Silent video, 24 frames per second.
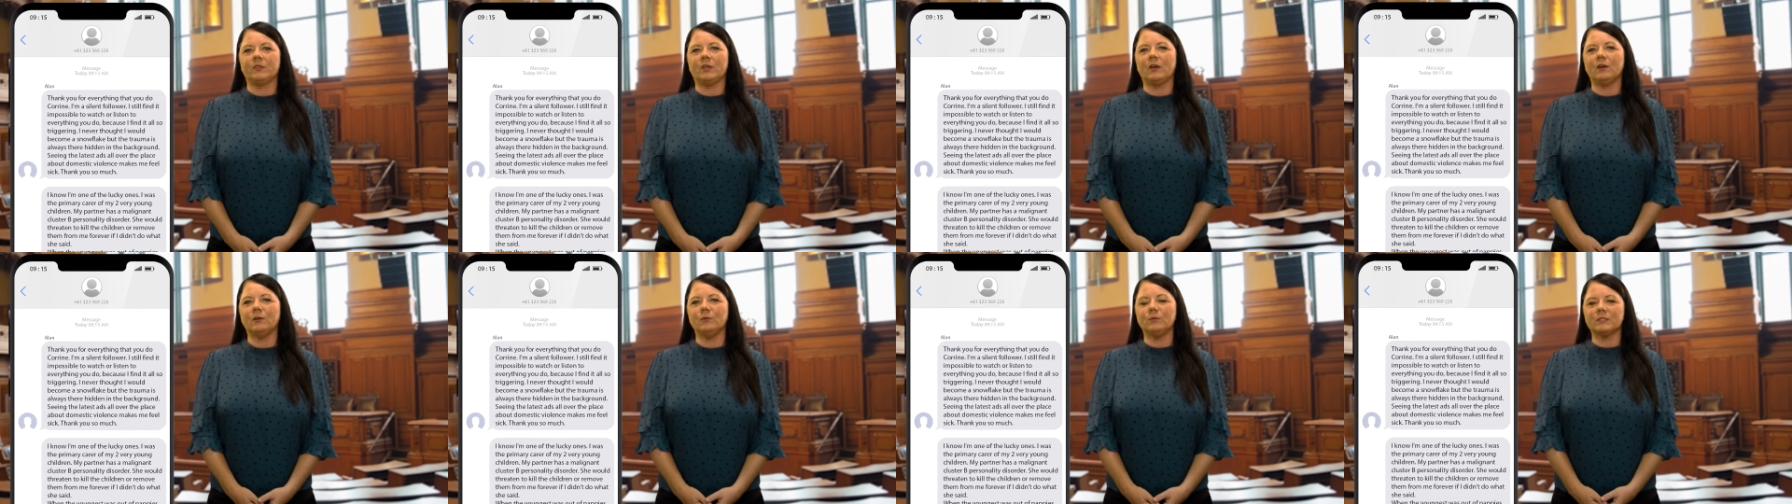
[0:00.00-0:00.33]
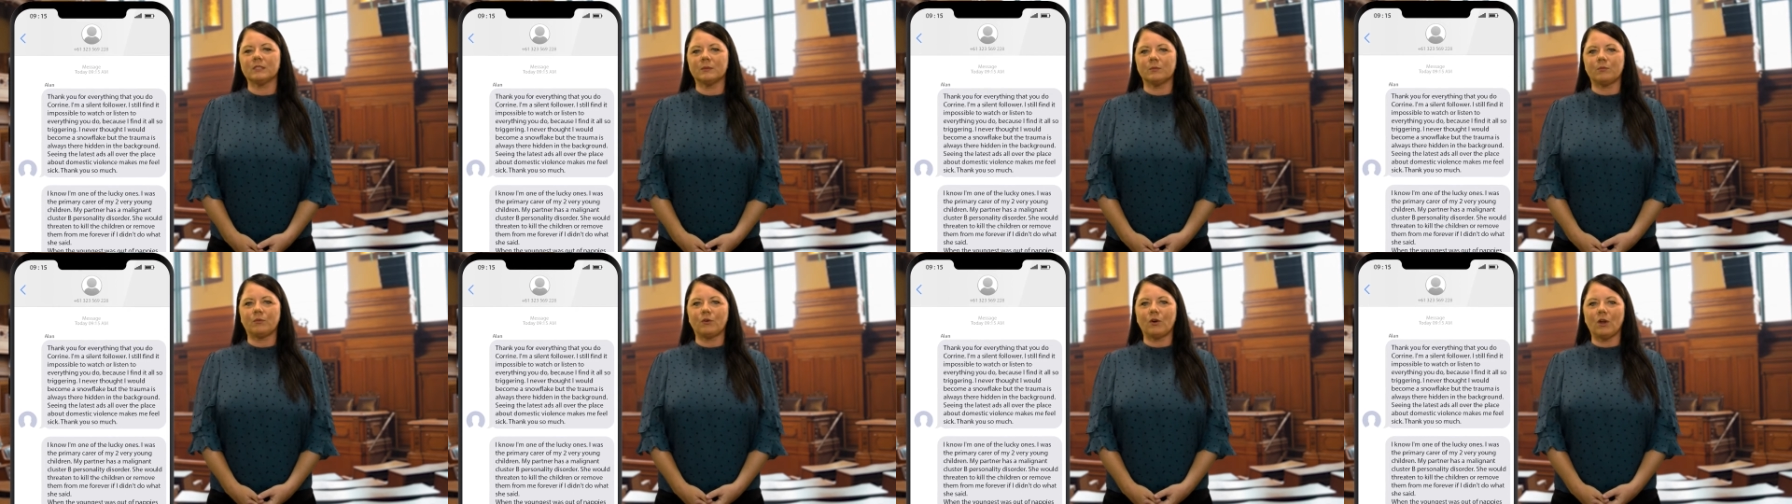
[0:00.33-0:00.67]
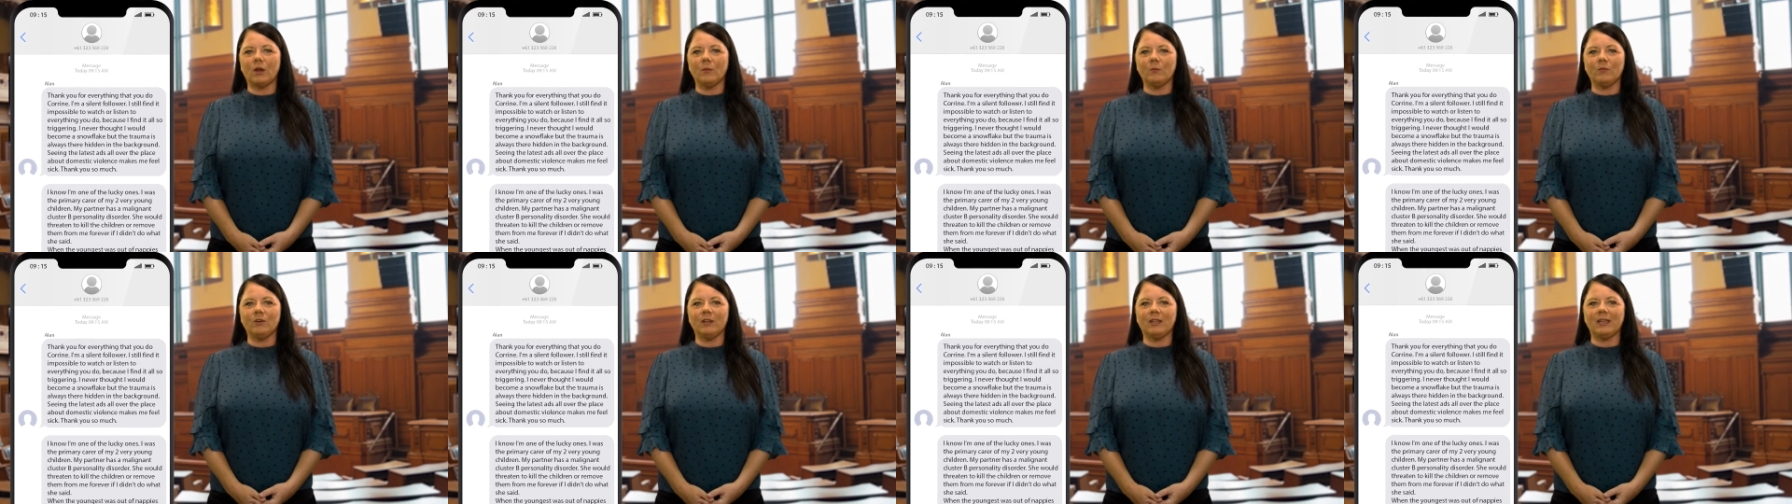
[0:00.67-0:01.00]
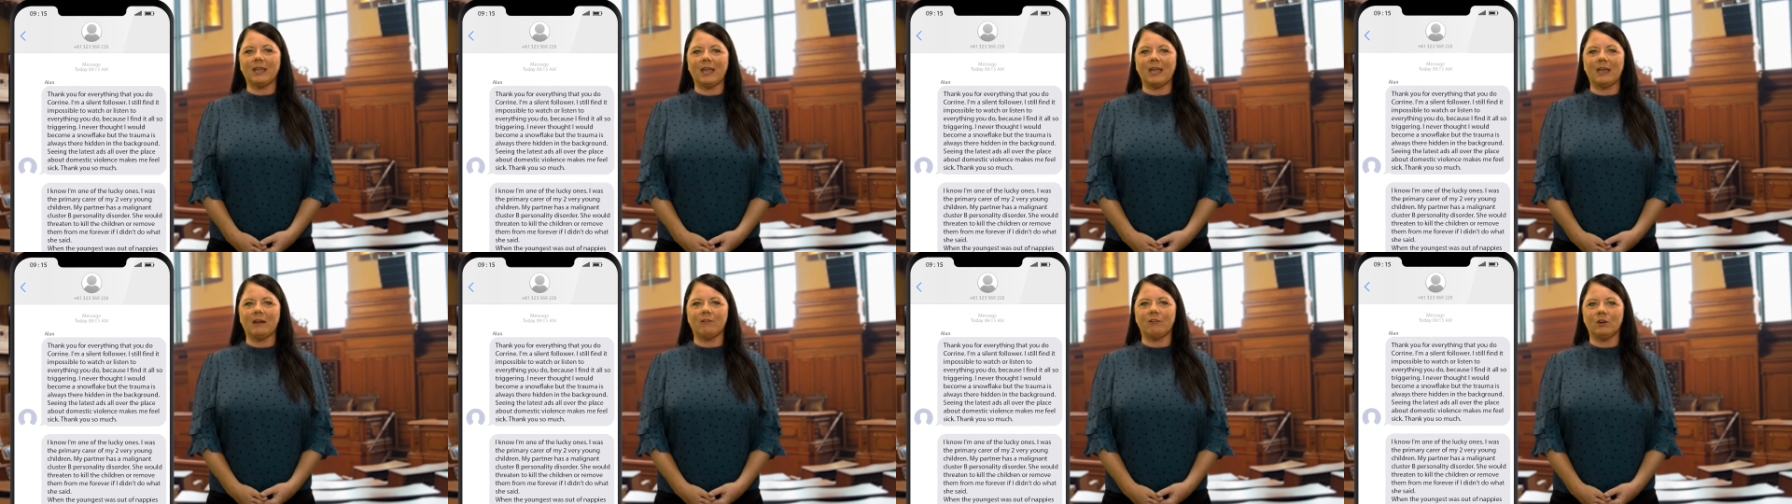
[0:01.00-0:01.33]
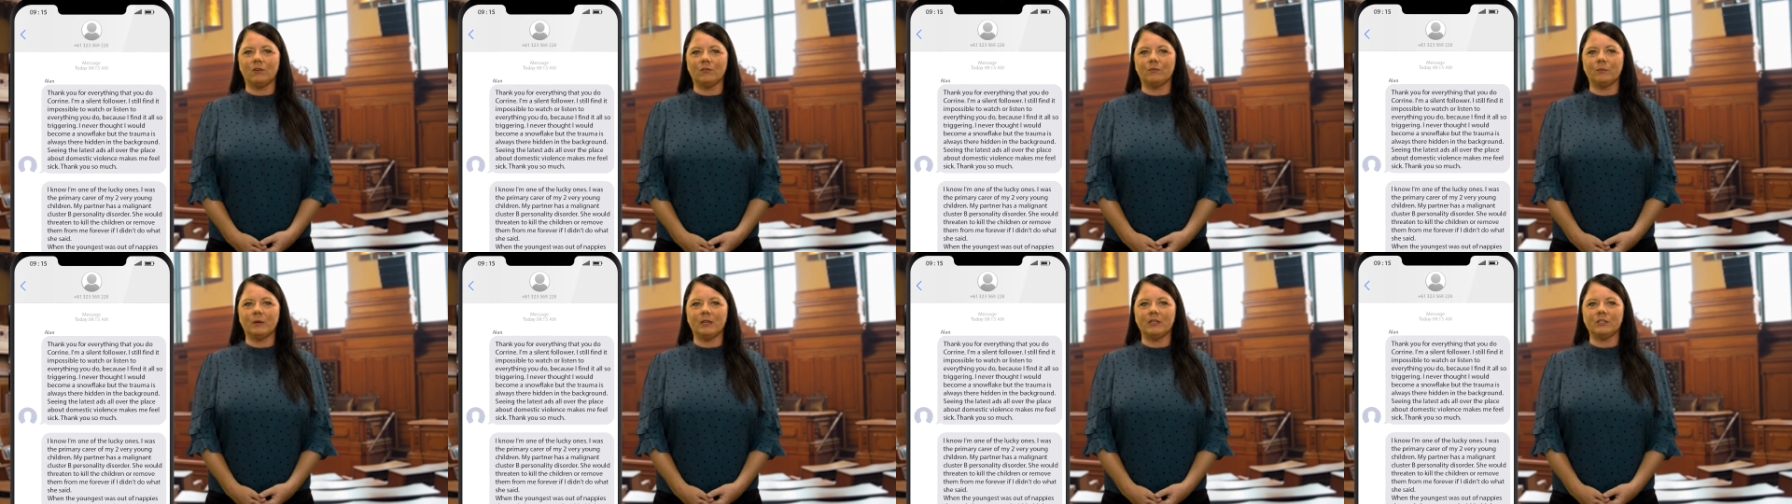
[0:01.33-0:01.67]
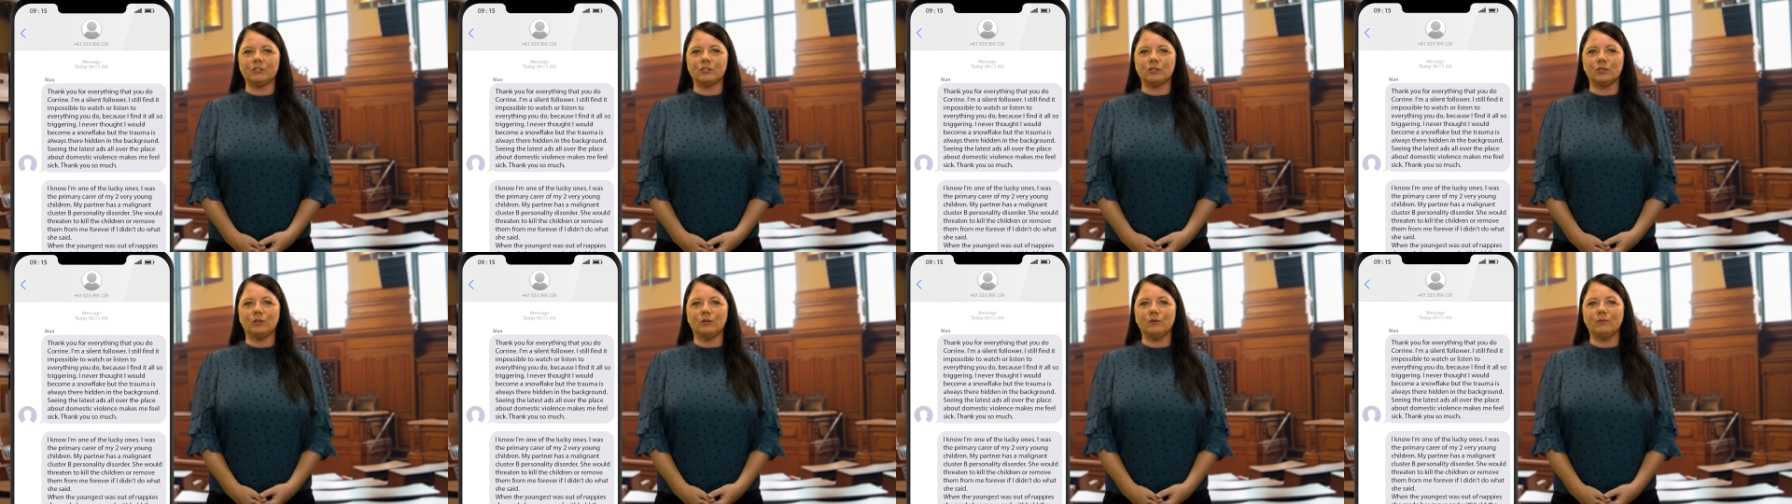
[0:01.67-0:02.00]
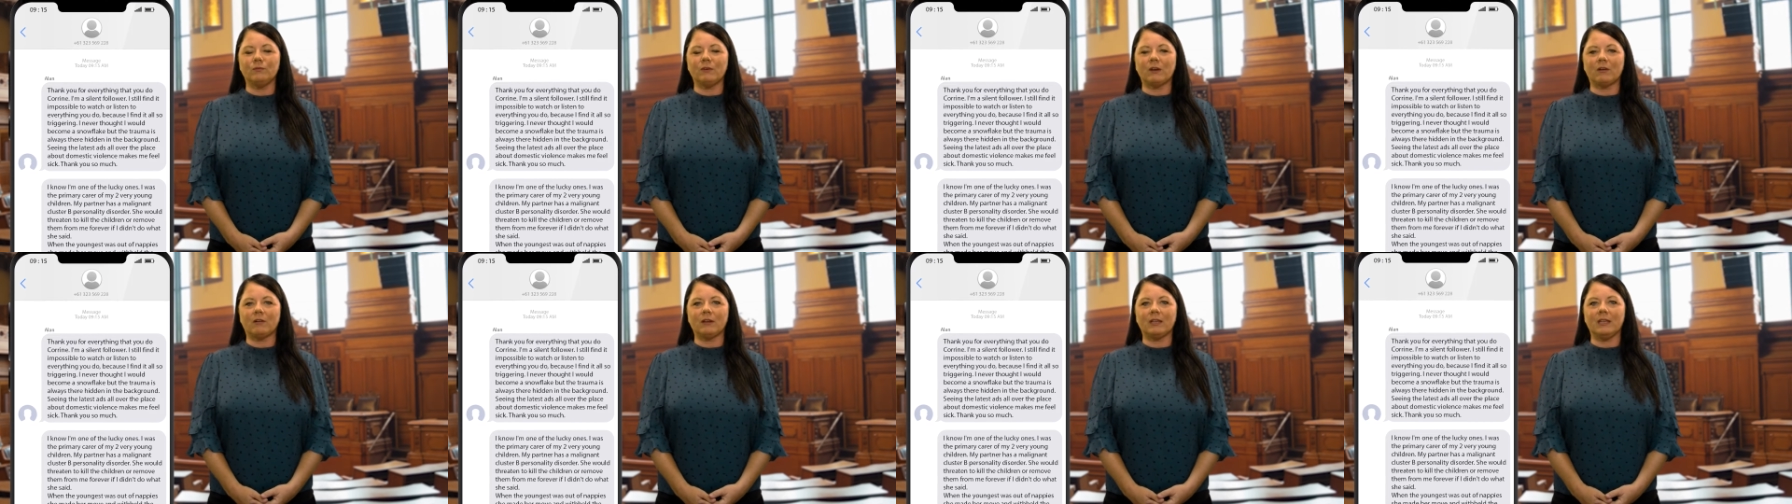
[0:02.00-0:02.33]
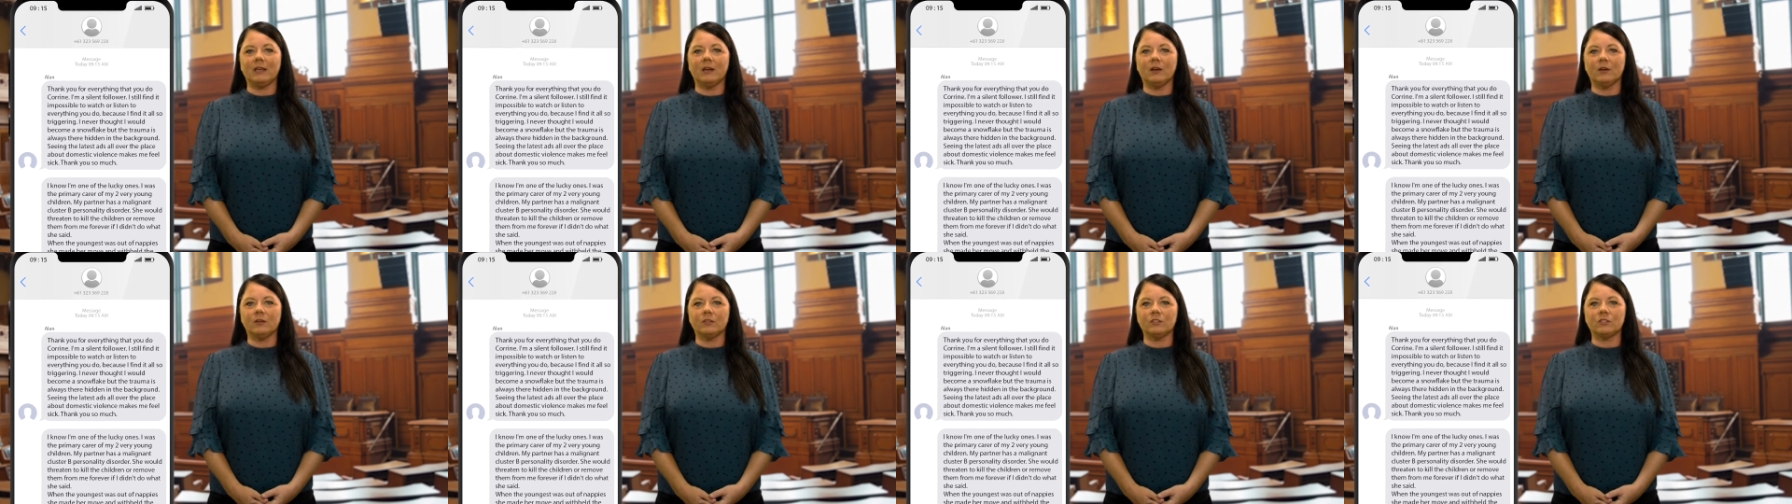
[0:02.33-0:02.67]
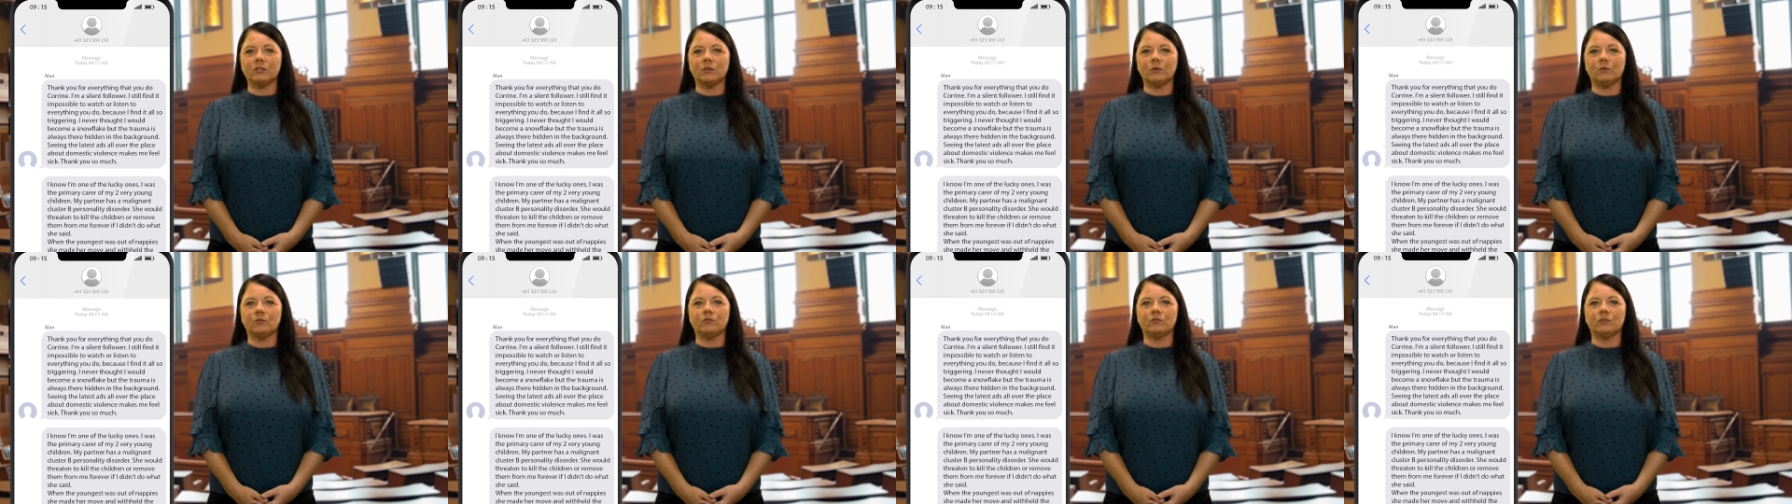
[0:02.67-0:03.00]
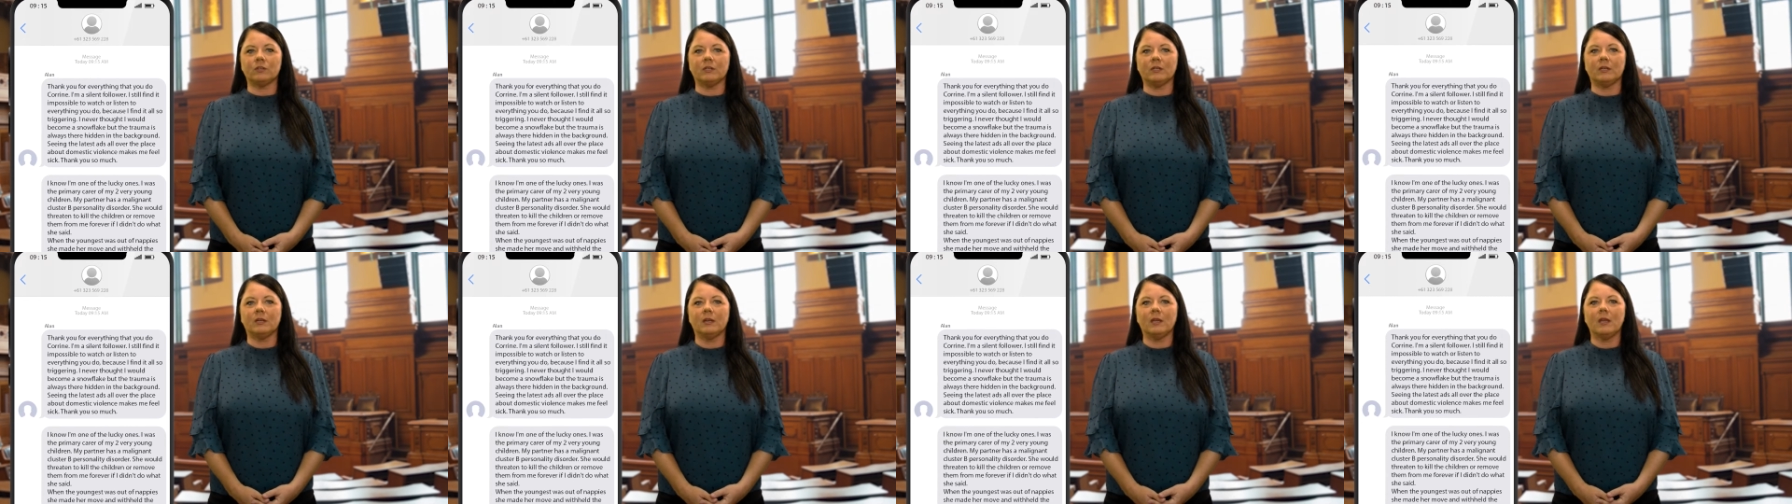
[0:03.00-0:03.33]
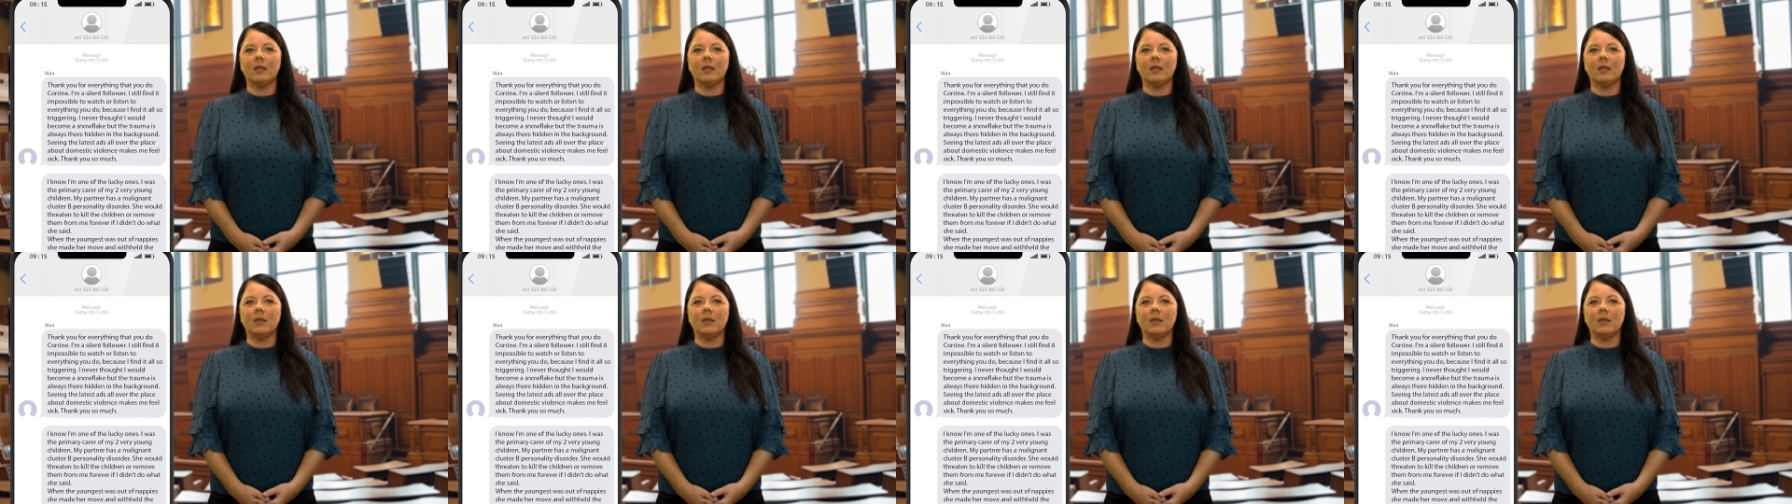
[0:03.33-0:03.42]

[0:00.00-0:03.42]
I was the primary carer of my two very young children.